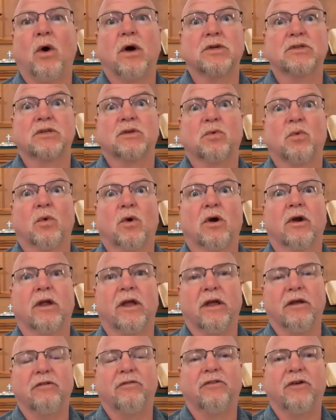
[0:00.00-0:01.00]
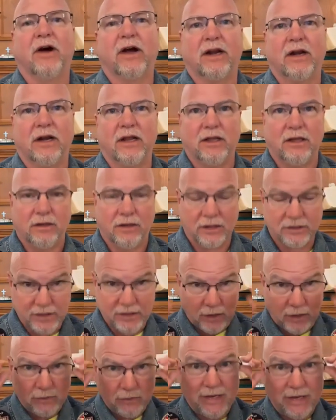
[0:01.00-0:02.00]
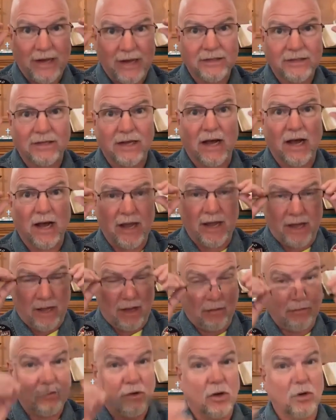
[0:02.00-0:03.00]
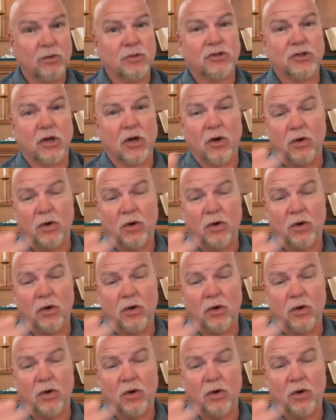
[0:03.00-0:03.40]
it wasn't working finally. That's how dense I am. No